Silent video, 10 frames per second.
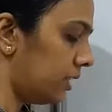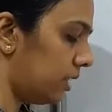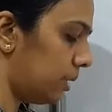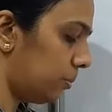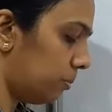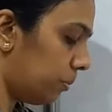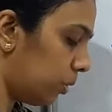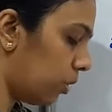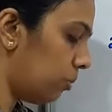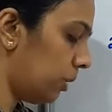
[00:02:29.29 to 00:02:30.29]
the
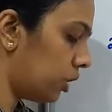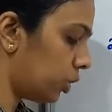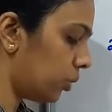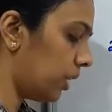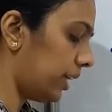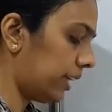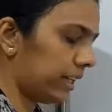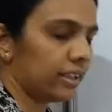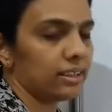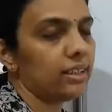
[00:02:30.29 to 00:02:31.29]
bomb should
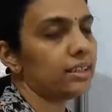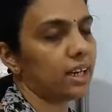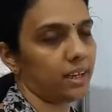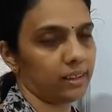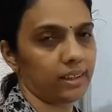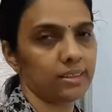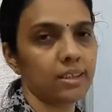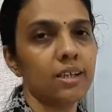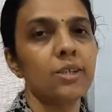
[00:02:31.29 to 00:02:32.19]
hit the target.